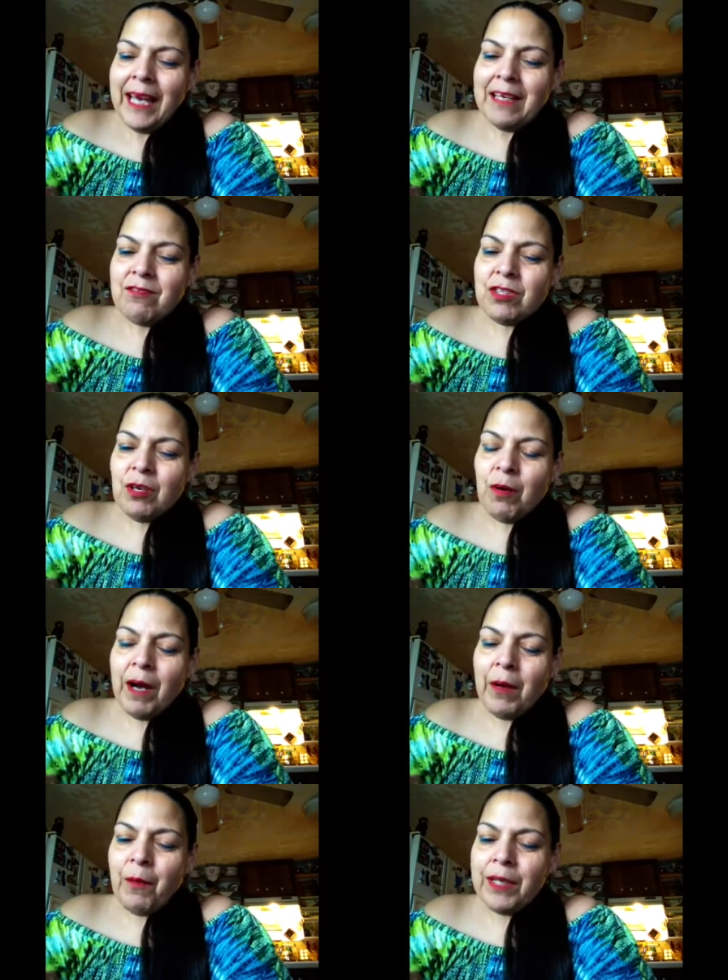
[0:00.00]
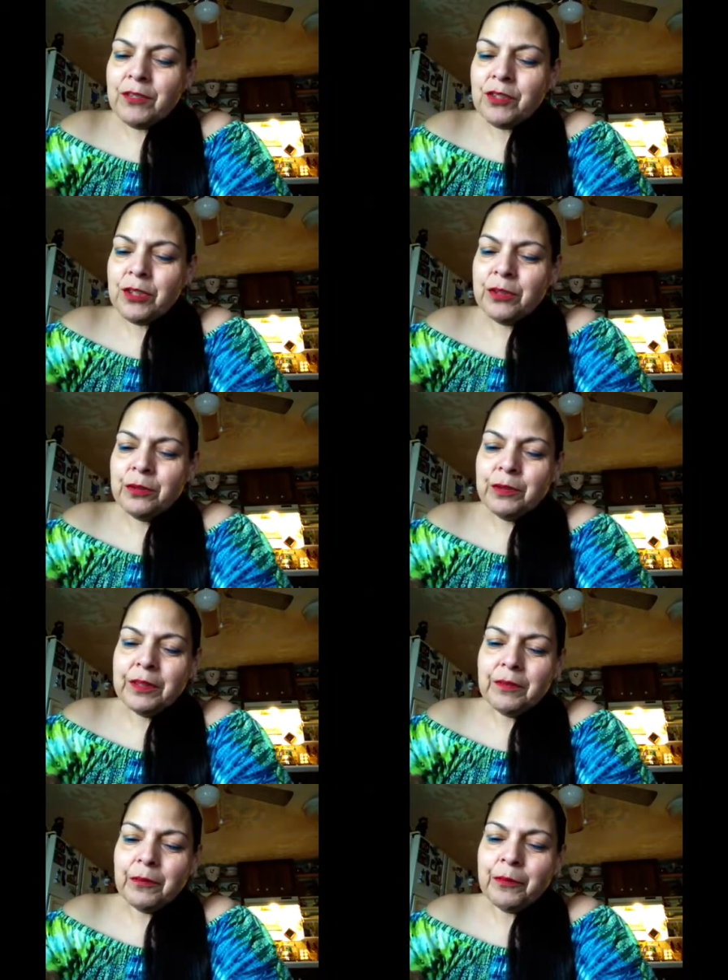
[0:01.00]
And so I want to
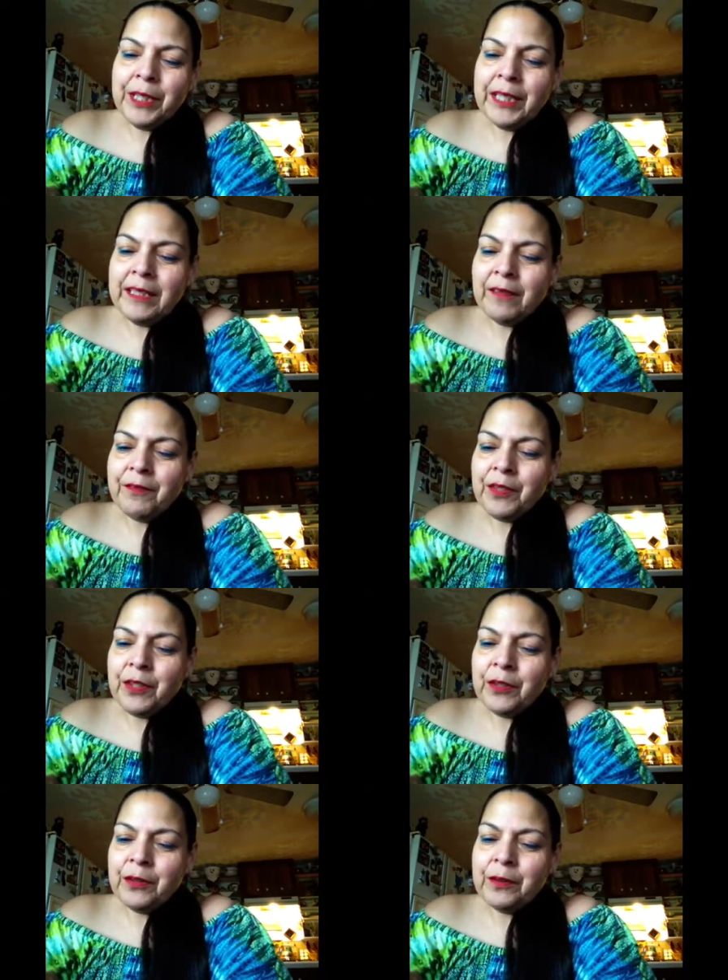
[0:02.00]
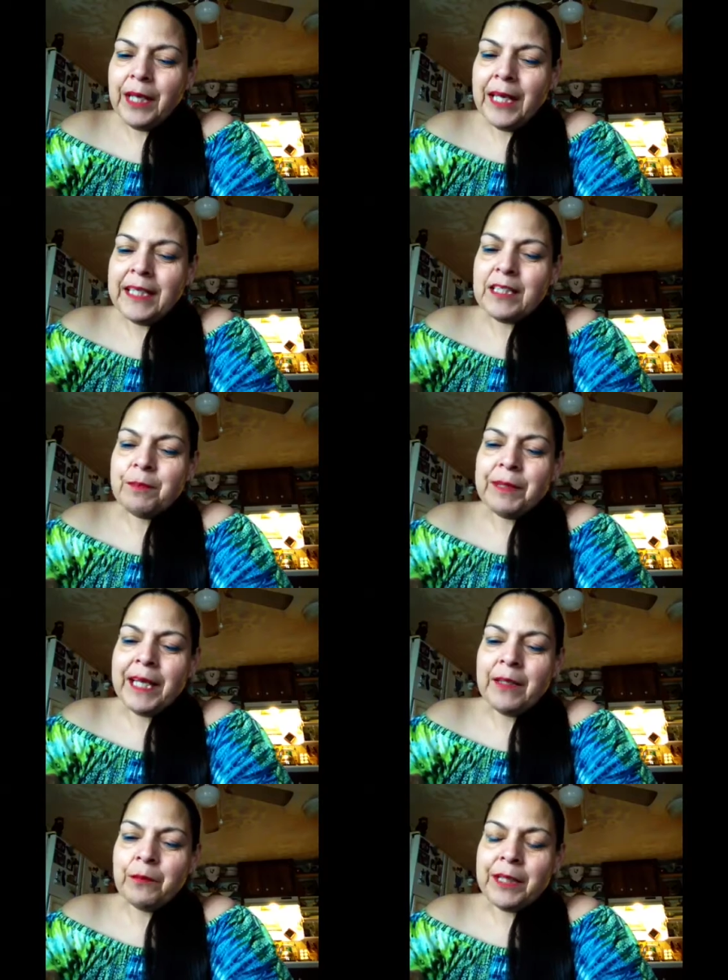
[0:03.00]
read a few and
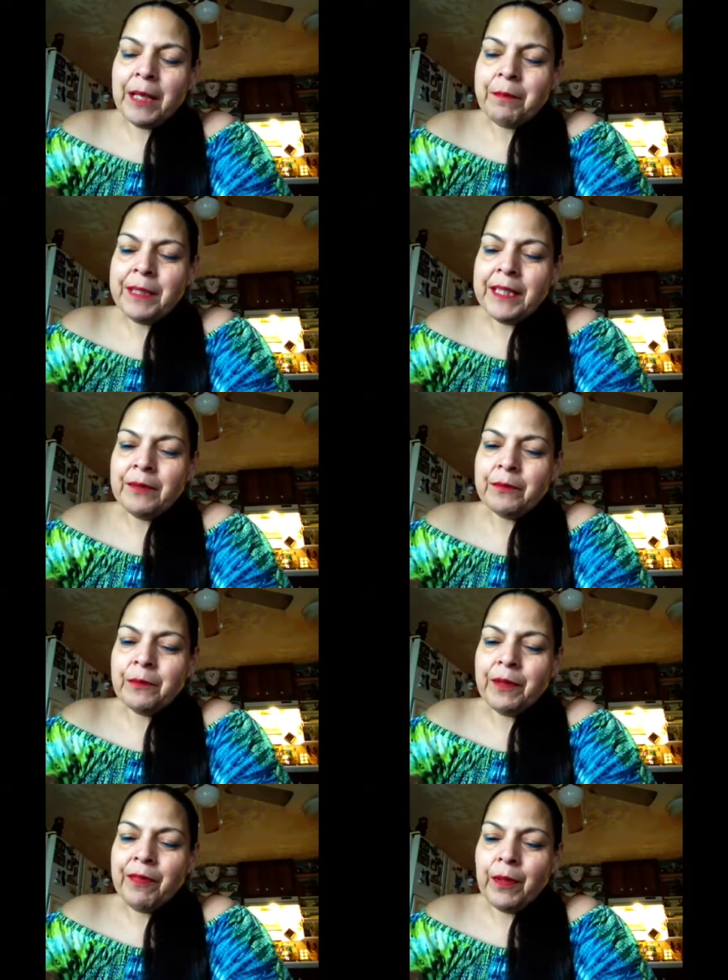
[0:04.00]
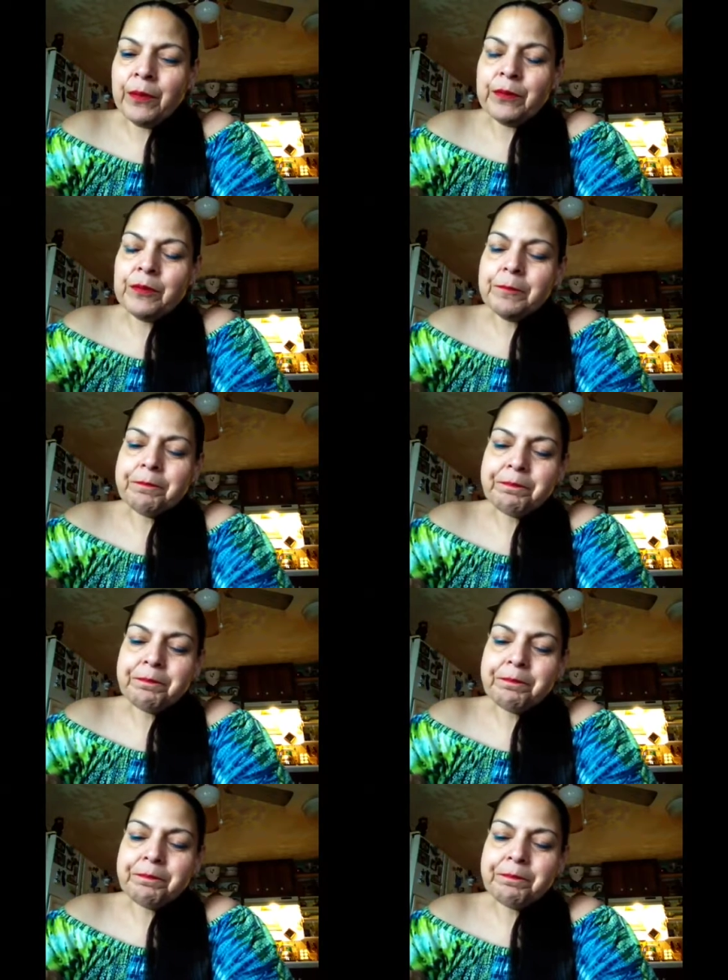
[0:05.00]
explain what I mean with those.